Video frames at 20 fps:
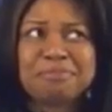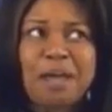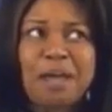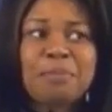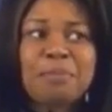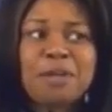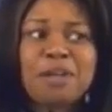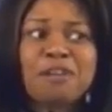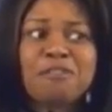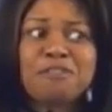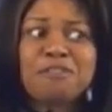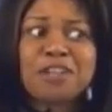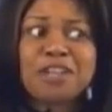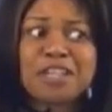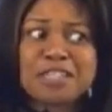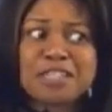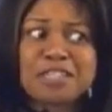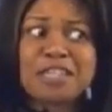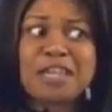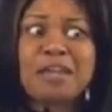How many of you
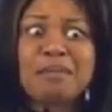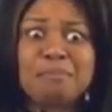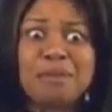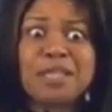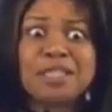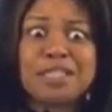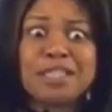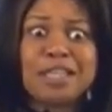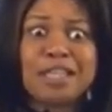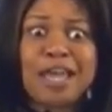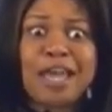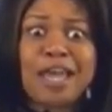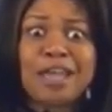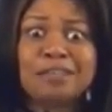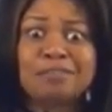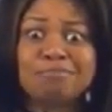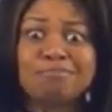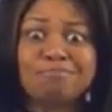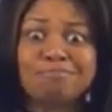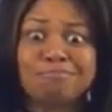can say amen to that?
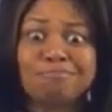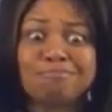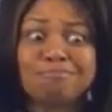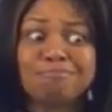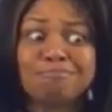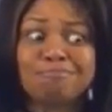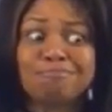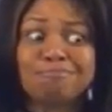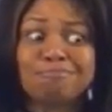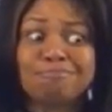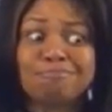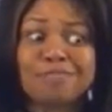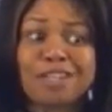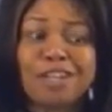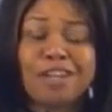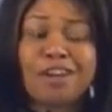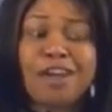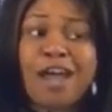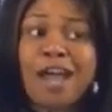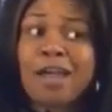
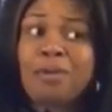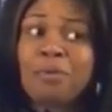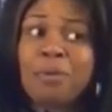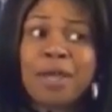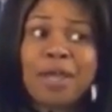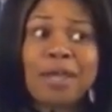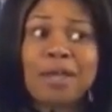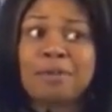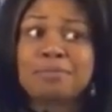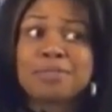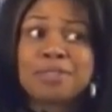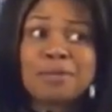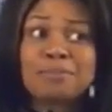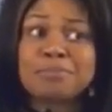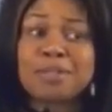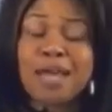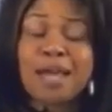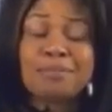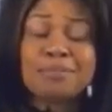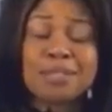You know, I wake up
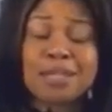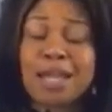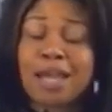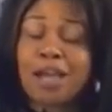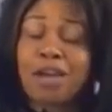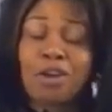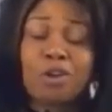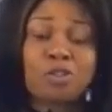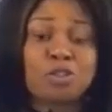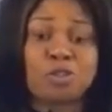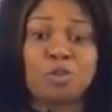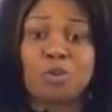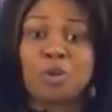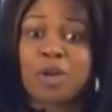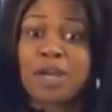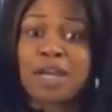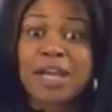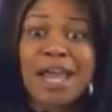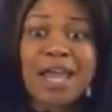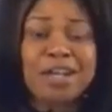sometimes and I go to
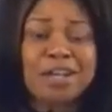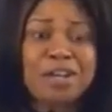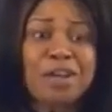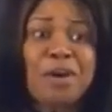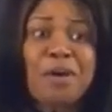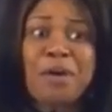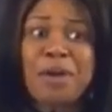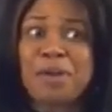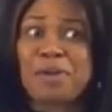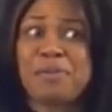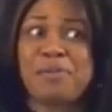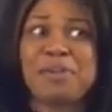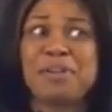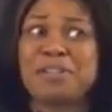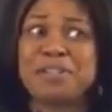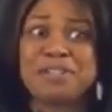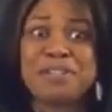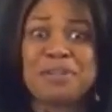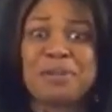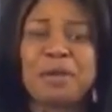work and I know I don't want
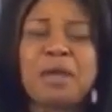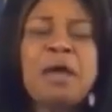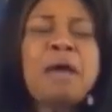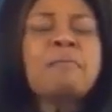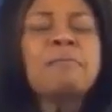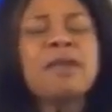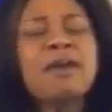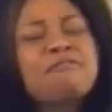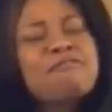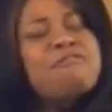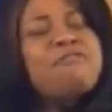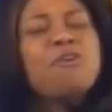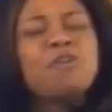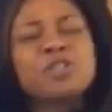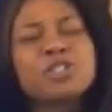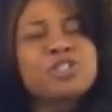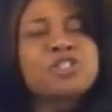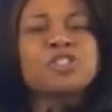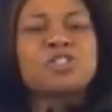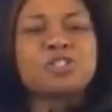to do it, but I'm
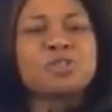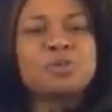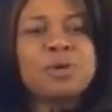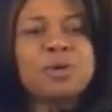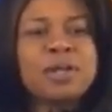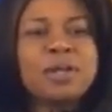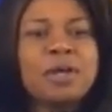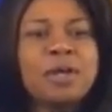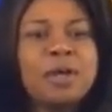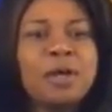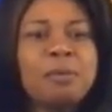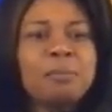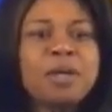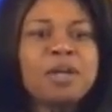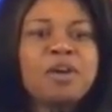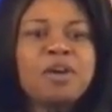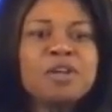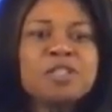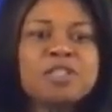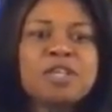forced to do it
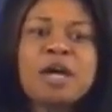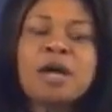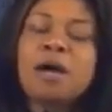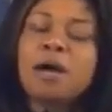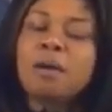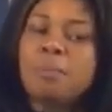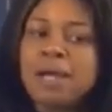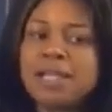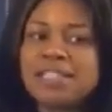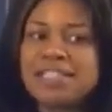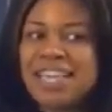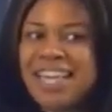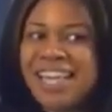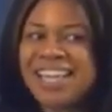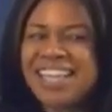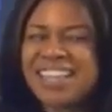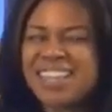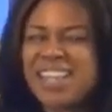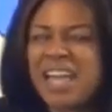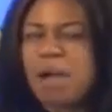because by
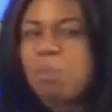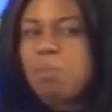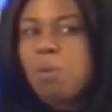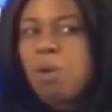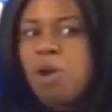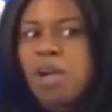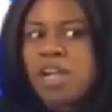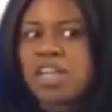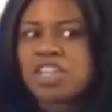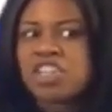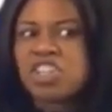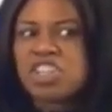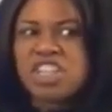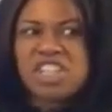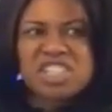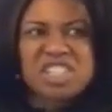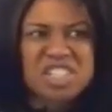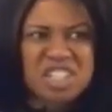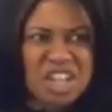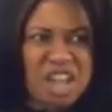taking that mortgage and
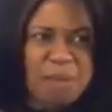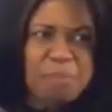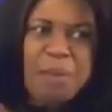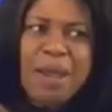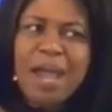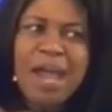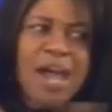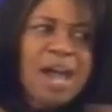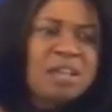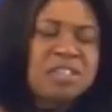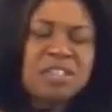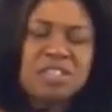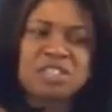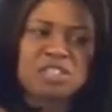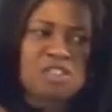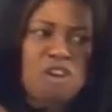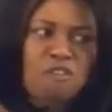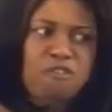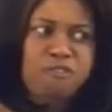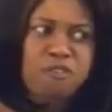it's not my house
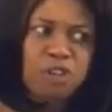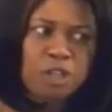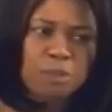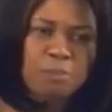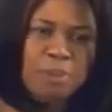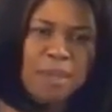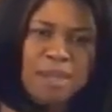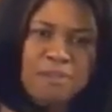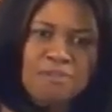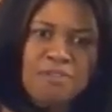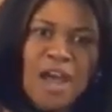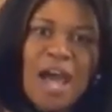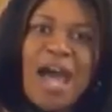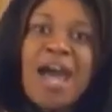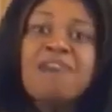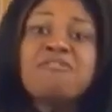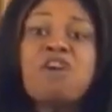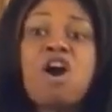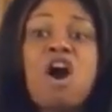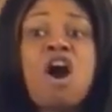is not fully paid for,
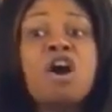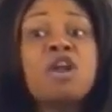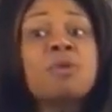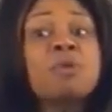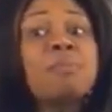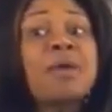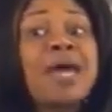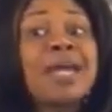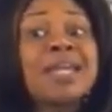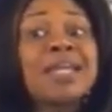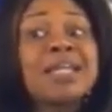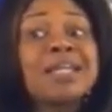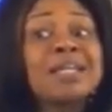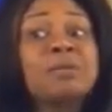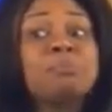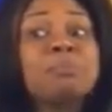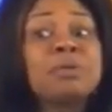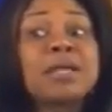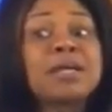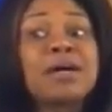I have
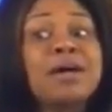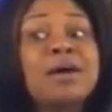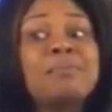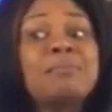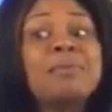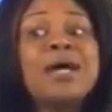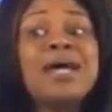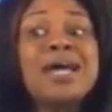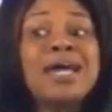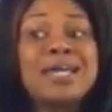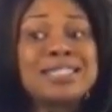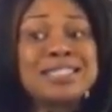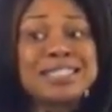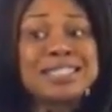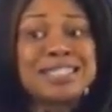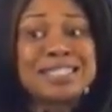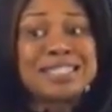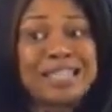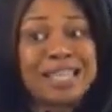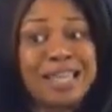automatically become a
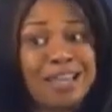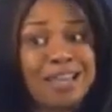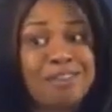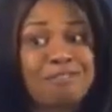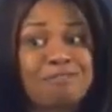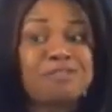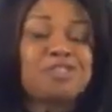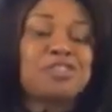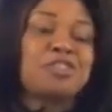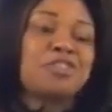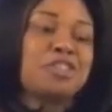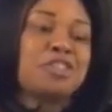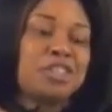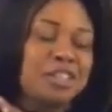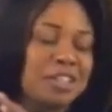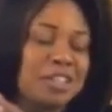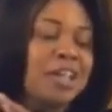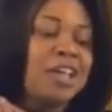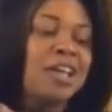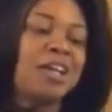slave to the
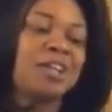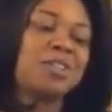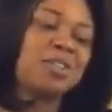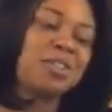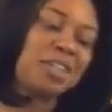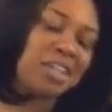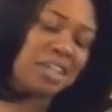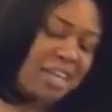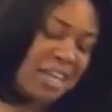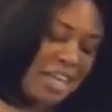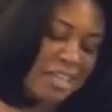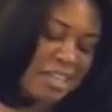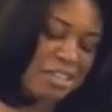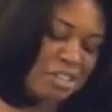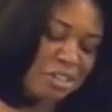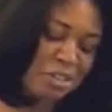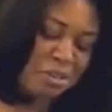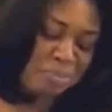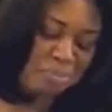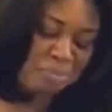to the
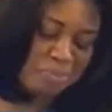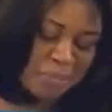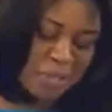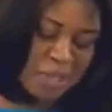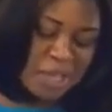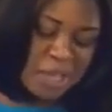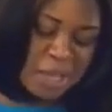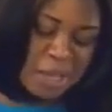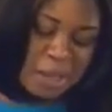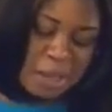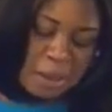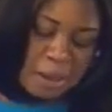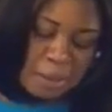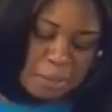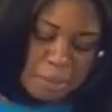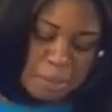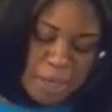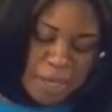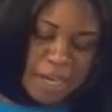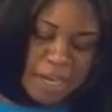lender.
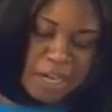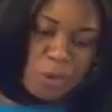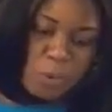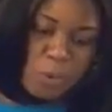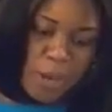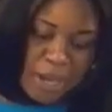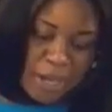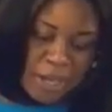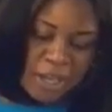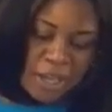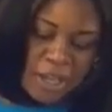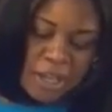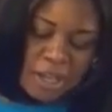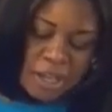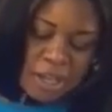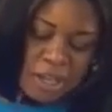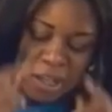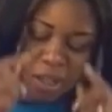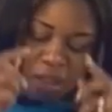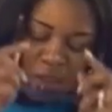But anyway,
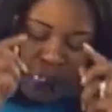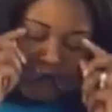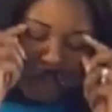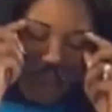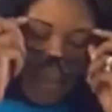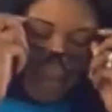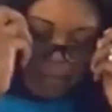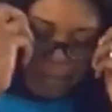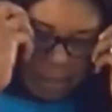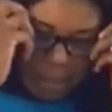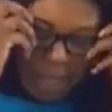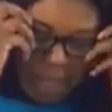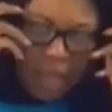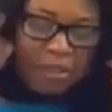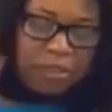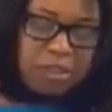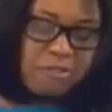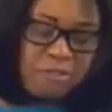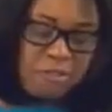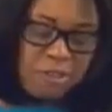the Bible,
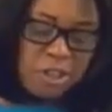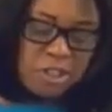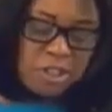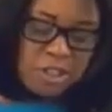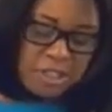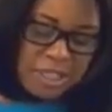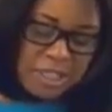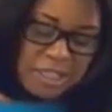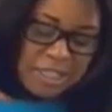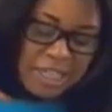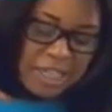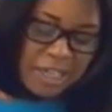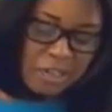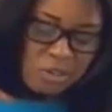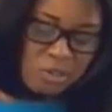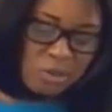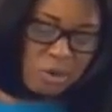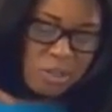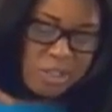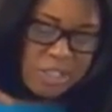the first, the
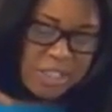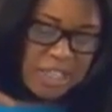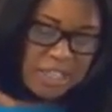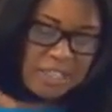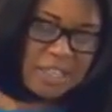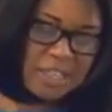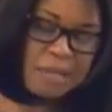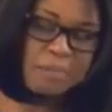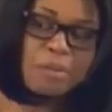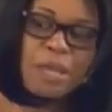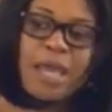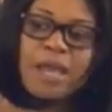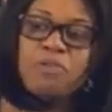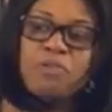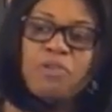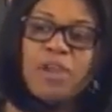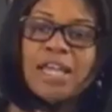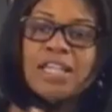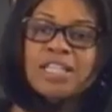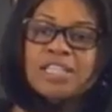second rule says that a
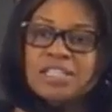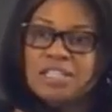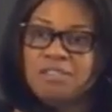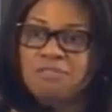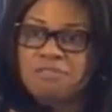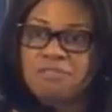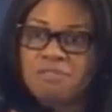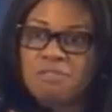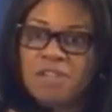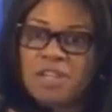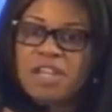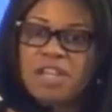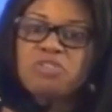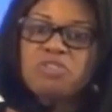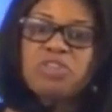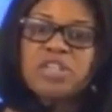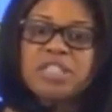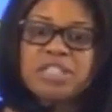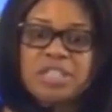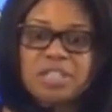relative can
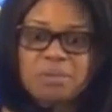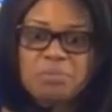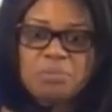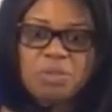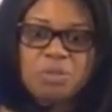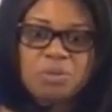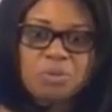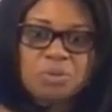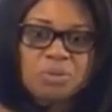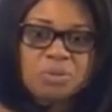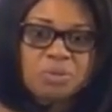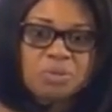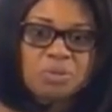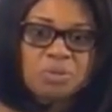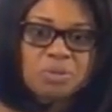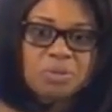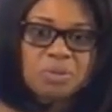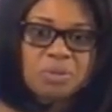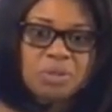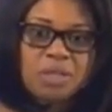redeem you,
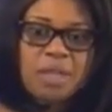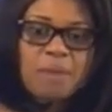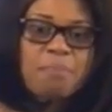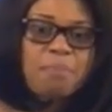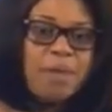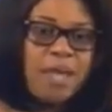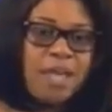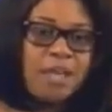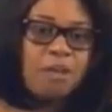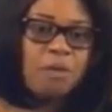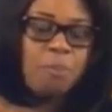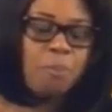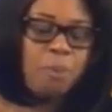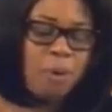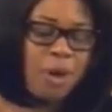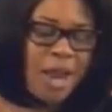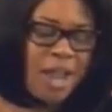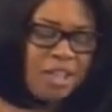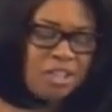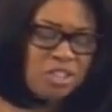can pay your
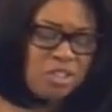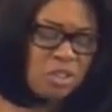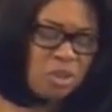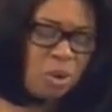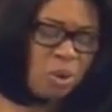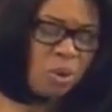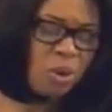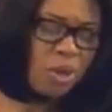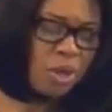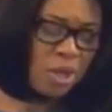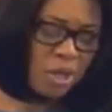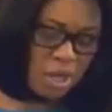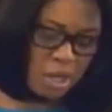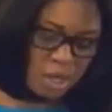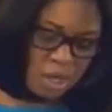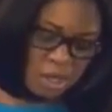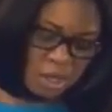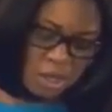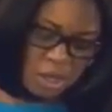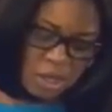price. So,
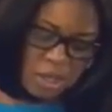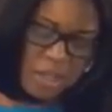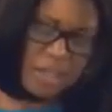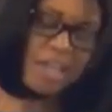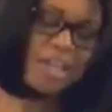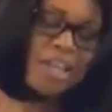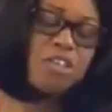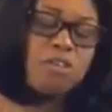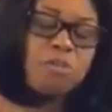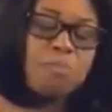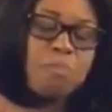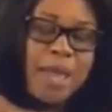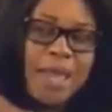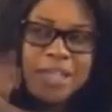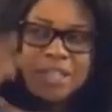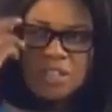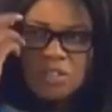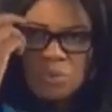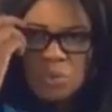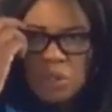can you
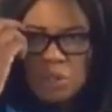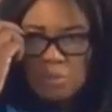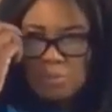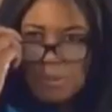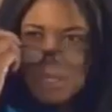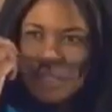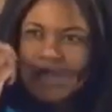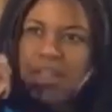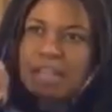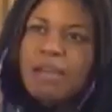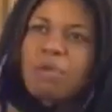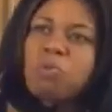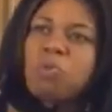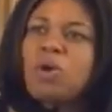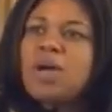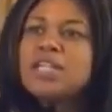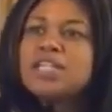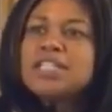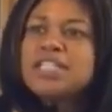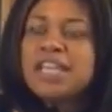imagine with me that
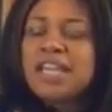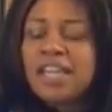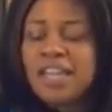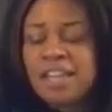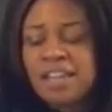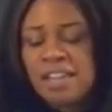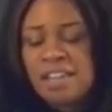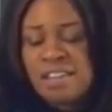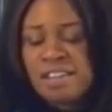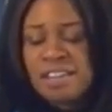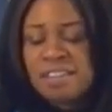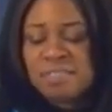one day